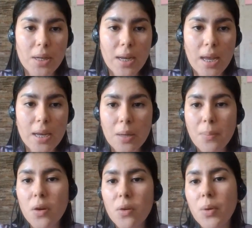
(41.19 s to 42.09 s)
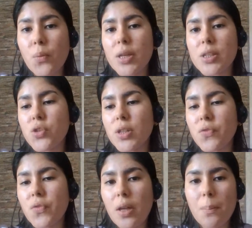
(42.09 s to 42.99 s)
learning environment where students
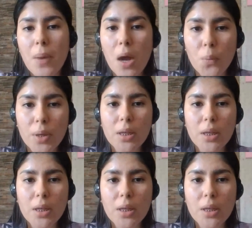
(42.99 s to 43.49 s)
feel empowered,